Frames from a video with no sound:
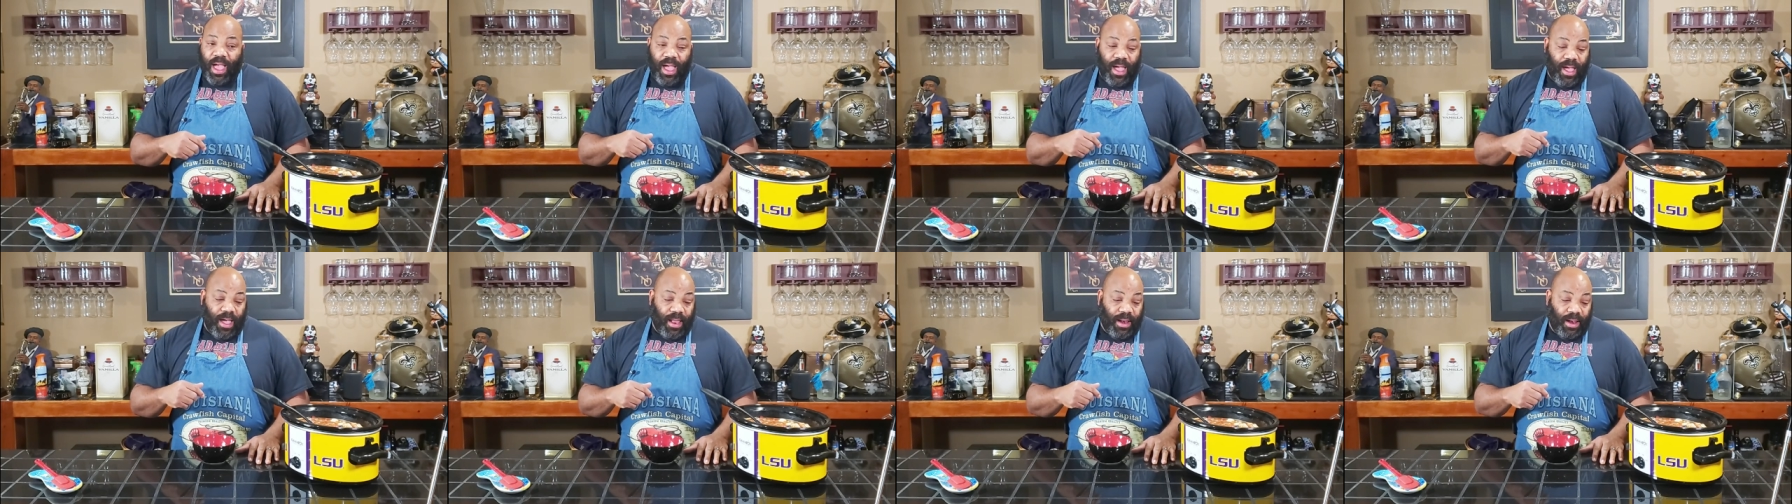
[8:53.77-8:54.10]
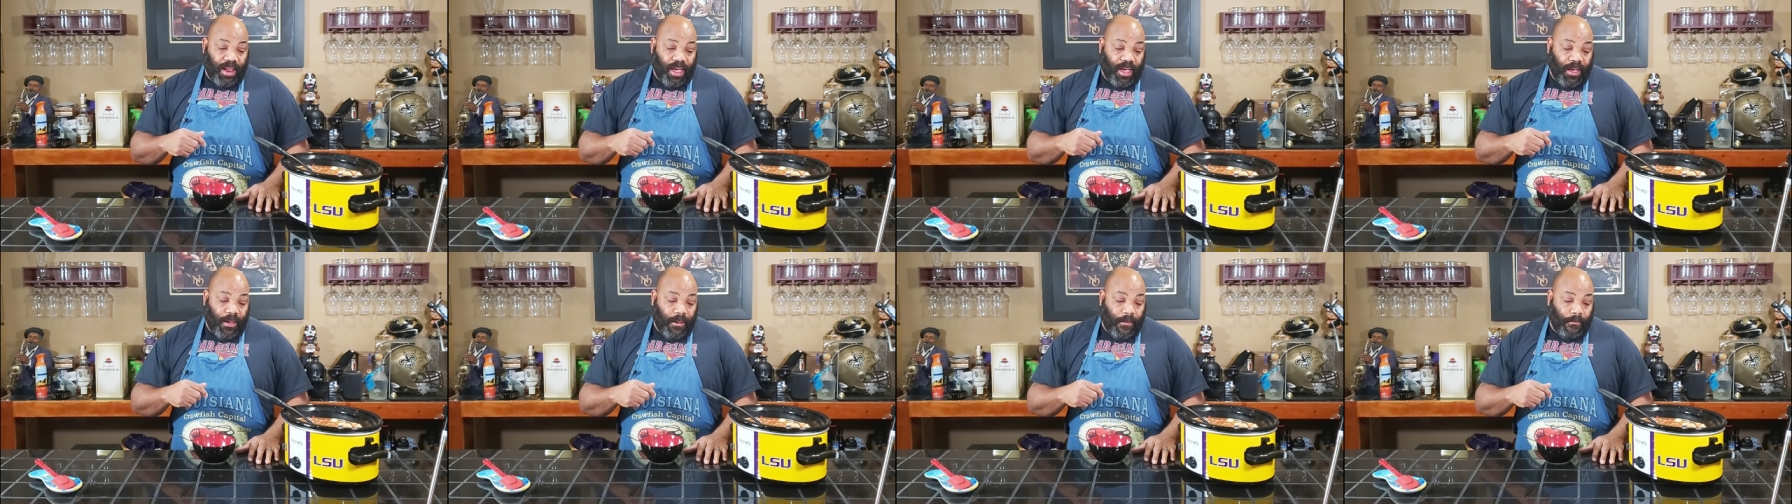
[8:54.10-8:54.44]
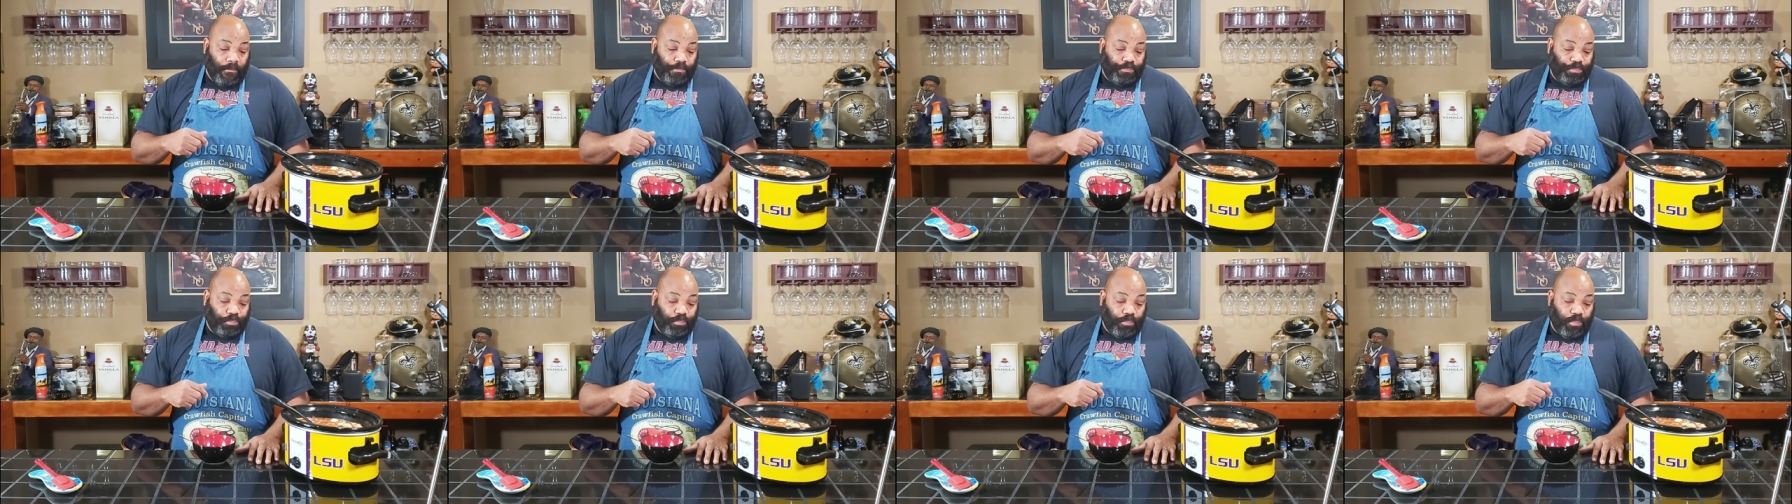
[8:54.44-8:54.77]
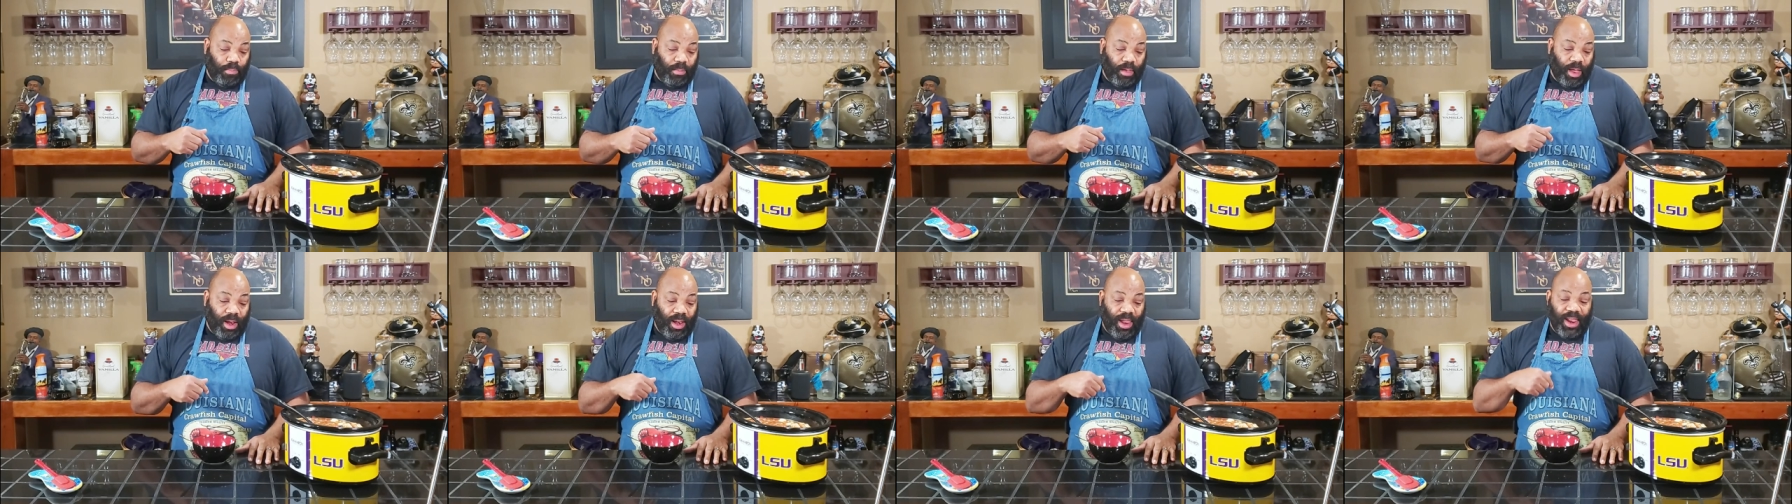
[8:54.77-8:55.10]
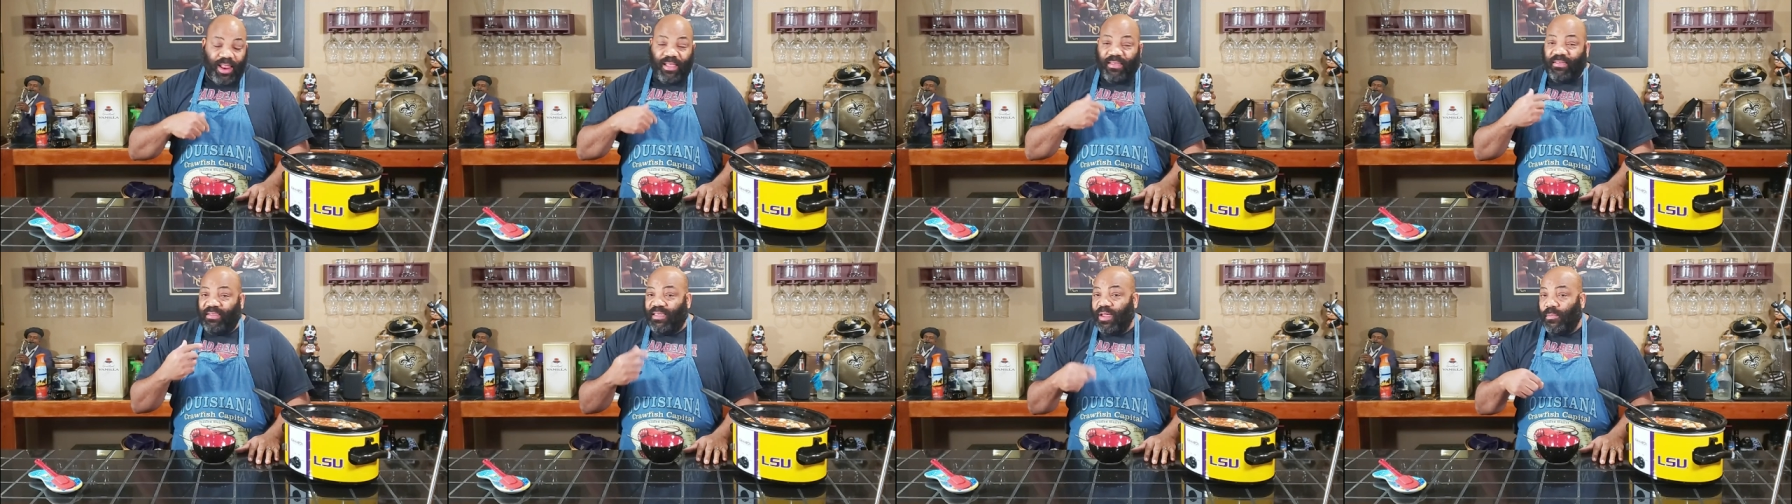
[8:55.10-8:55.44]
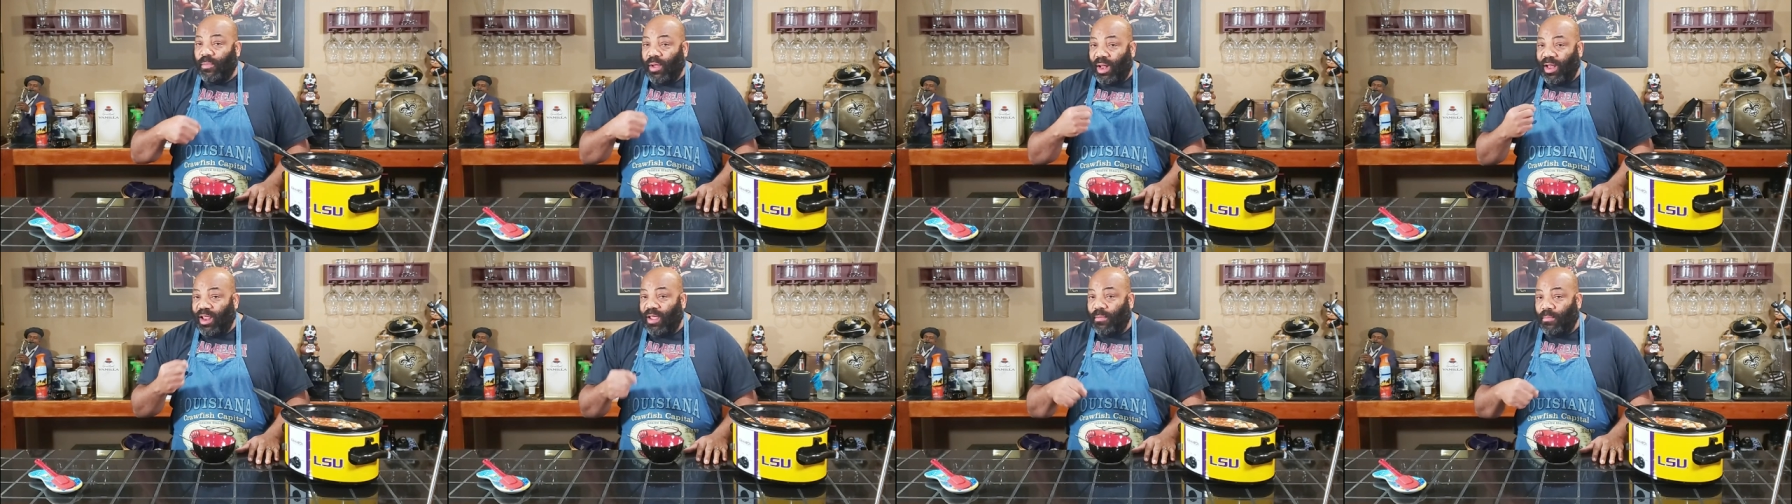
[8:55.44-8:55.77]
and um, let it
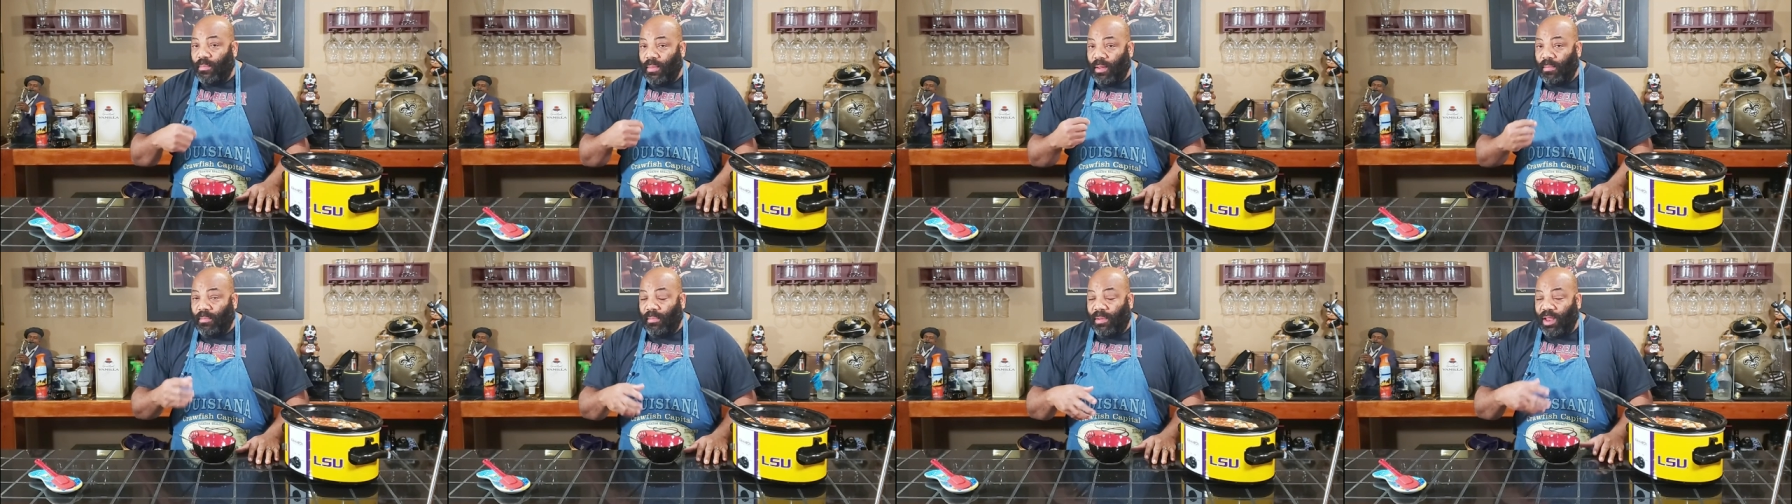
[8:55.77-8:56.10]
simmer a little,